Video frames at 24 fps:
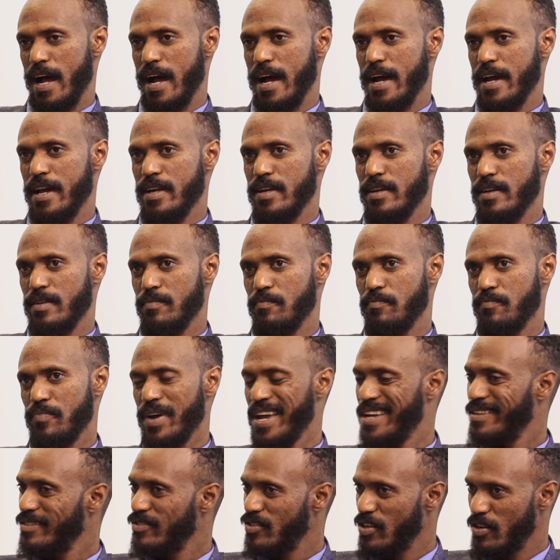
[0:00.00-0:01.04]
I
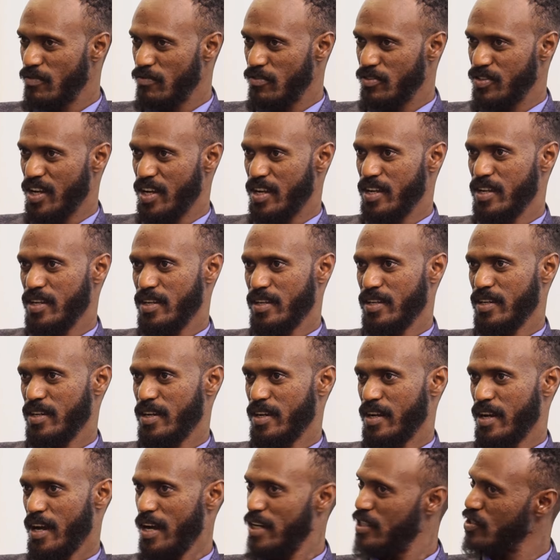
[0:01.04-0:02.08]
paint every day,
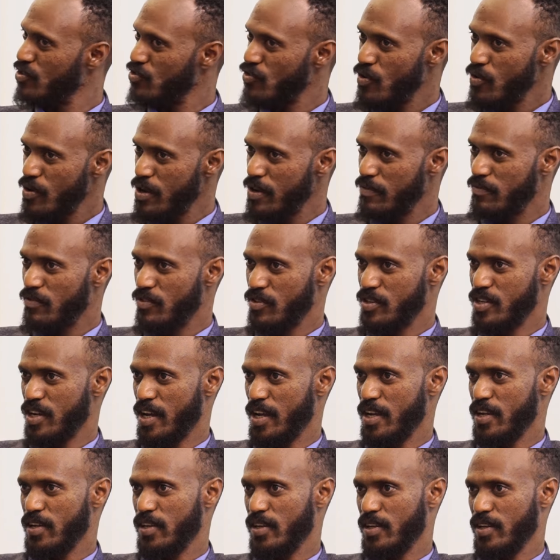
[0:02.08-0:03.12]
I draw every
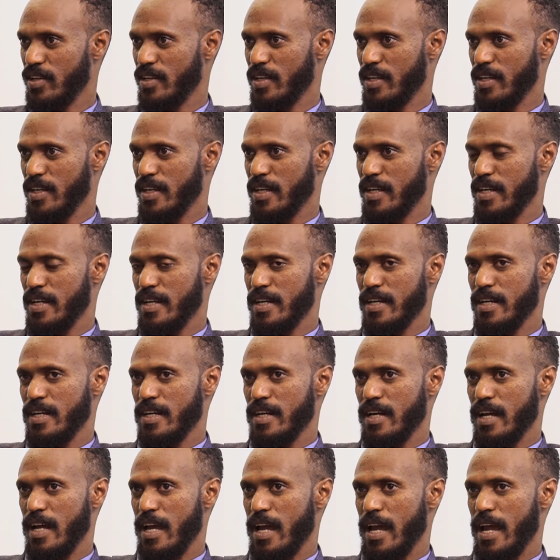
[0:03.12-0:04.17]
day.
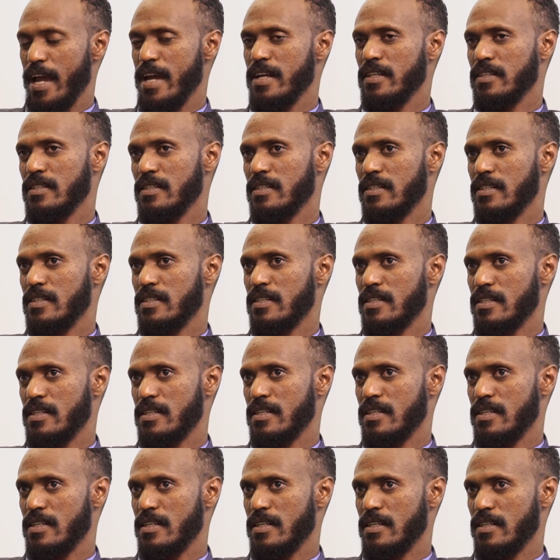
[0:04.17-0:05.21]
And
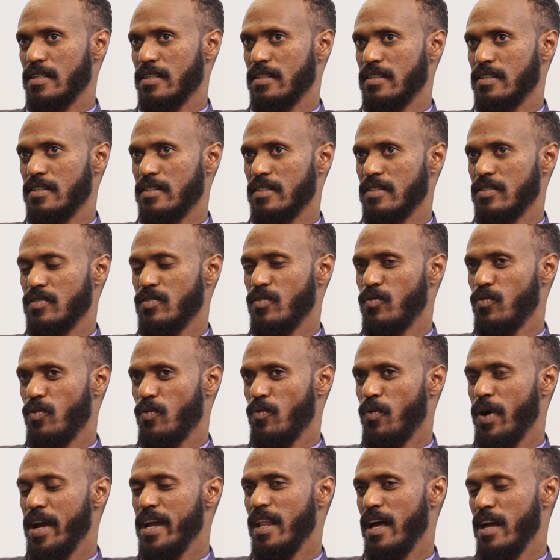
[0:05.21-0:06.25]
so,
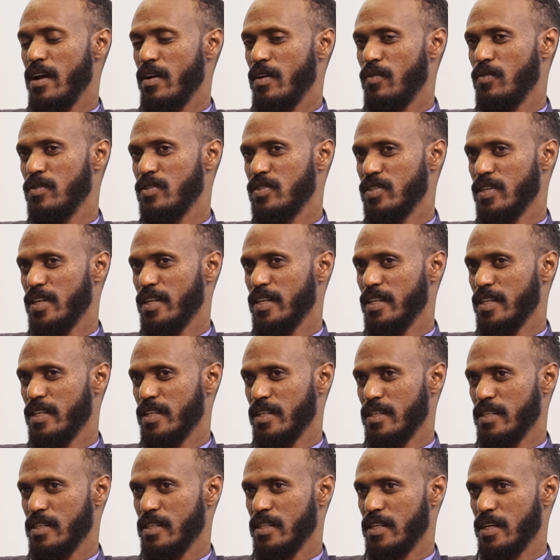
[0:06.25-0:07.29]
while I was
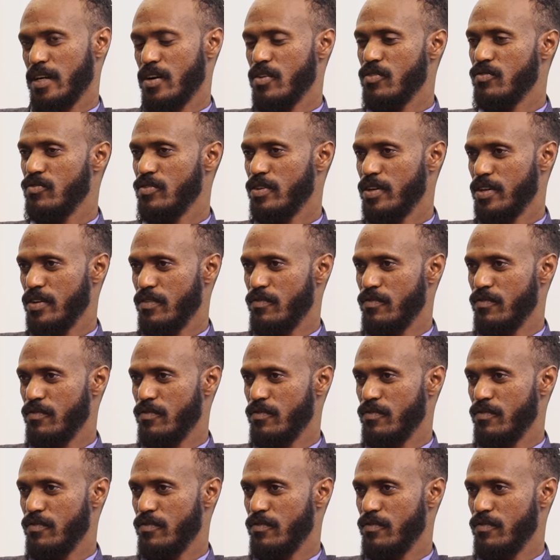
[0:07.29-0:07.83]
in Gondar